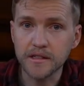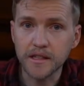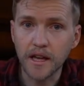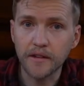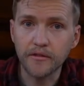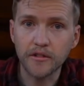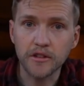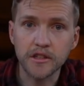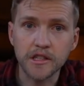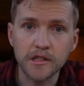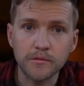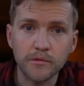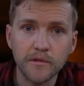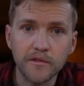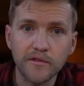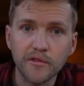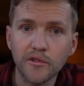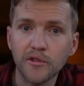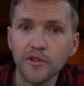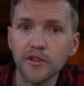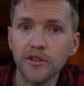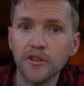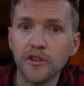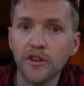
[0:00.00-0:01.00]
7s
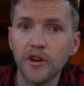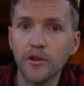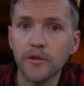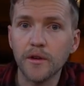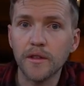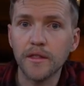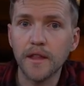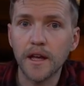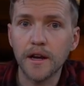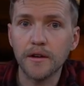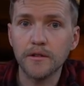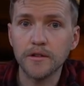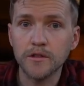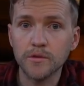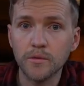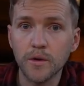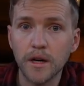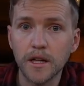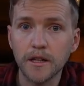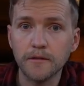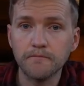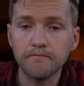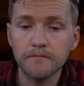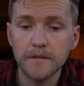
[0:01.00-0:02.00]
before you go in there as
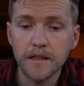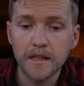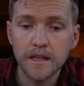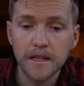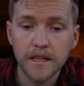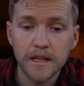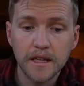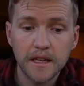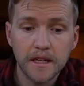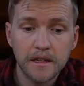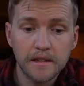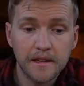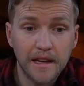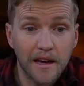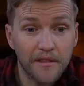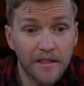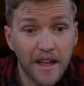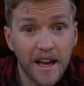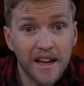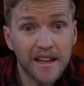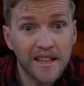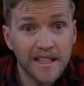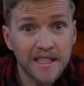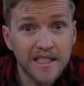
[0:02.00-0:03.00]
well. Now
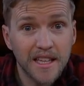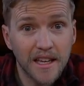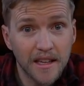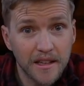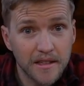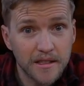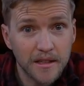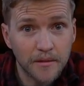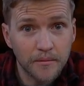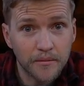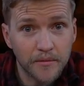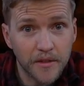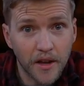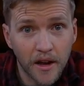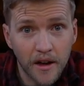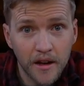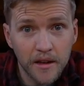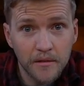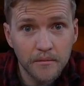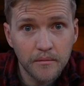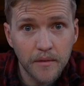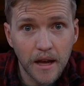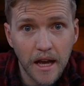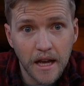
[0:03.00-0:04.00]
that can take some
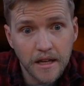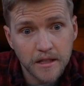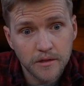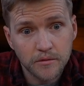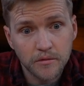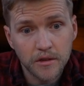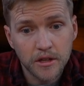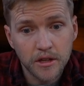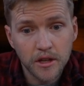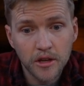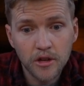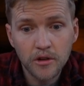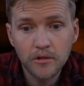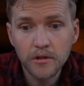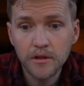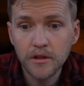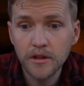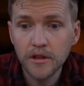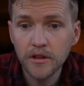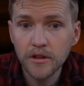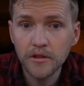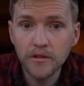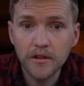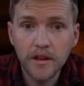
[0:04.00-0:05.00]
time. As we know in
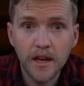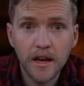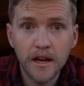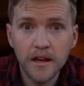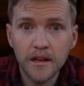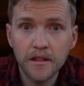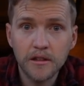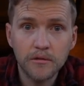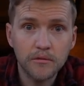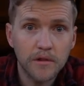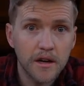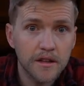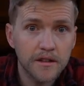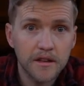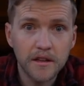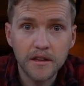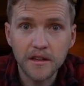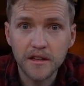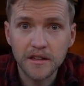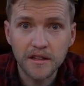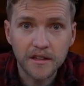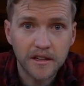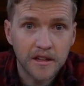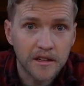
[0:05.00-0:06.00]
the UK, the weather
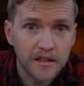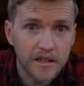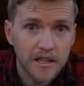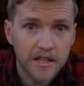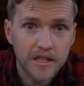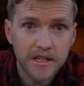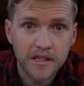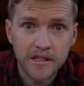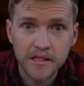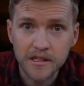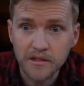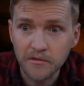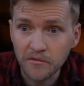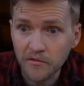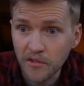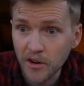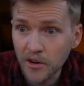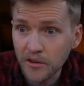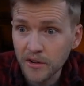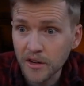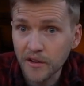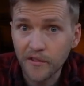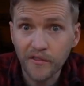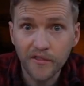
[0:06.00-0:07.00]
and conditions are
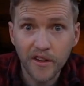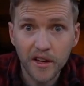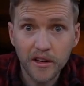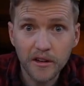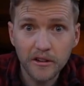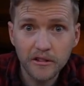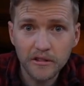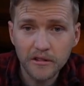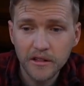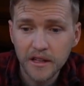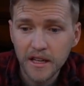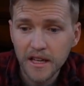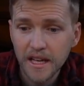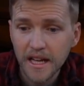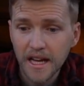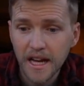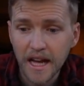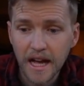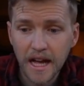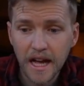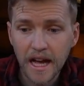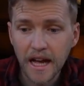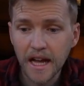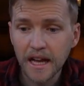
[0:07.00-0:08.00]
very fickle,
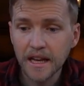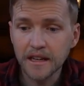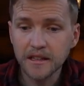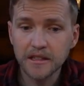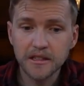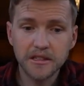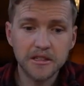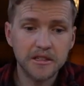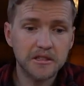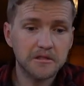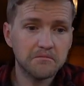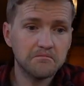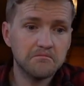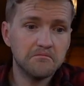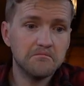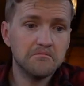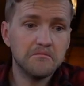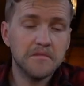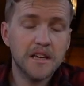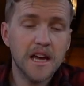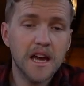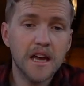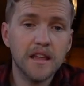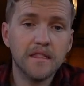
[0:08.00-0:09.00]
and
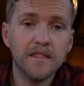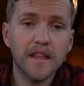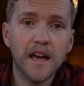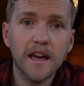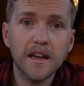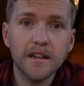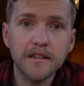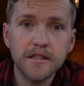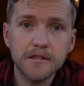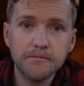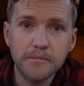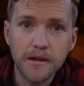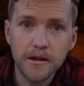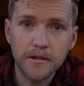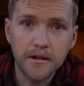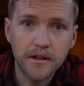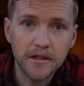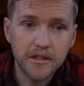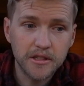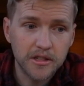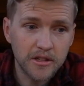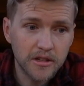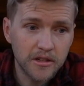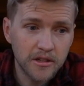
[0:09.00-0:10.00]
getting that
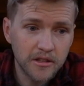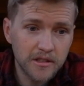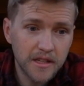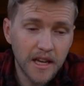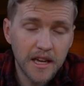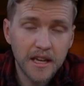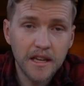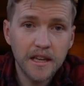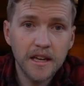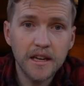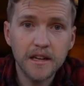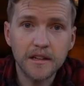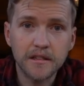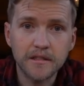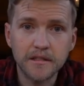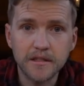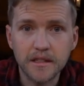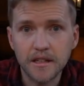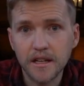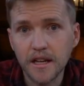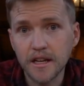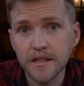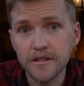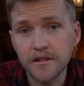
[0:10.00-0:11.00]
experience could take years
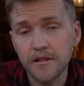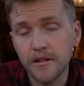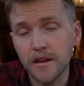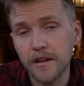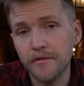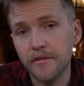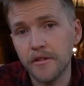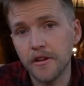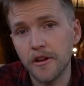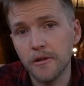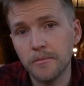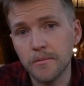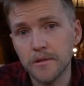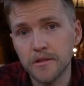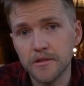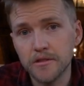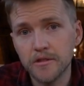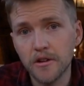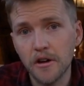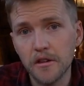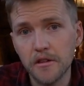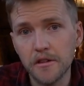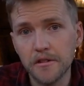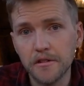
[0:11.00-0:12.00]
unless you're living up in
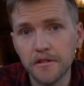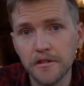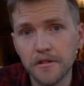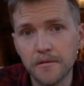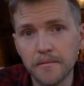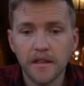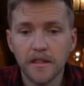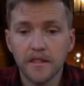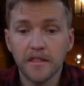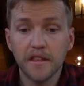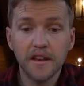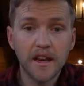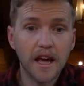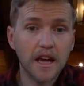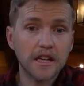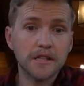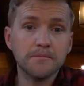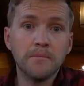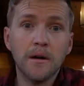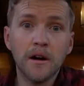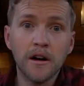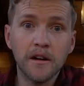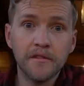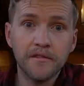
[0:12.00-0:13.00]
Scotland. The next
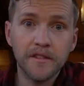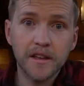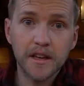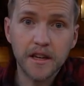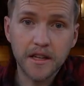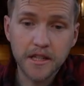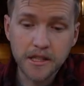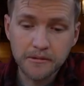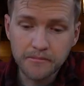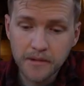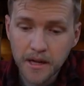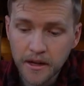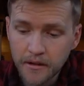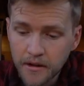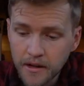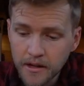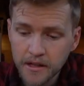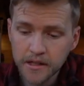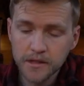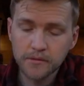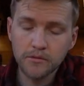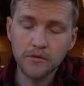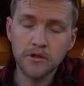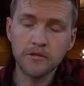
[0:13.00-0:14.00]
part of the
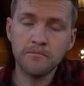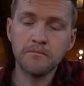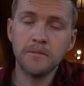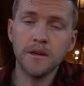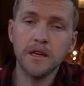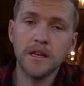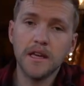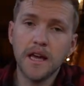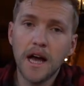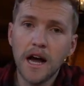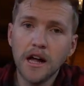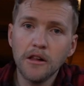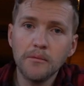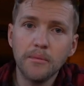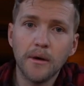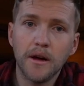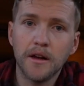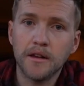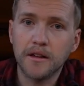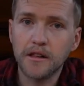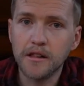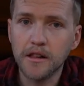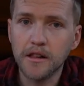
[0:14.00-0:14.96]
experience would be alpine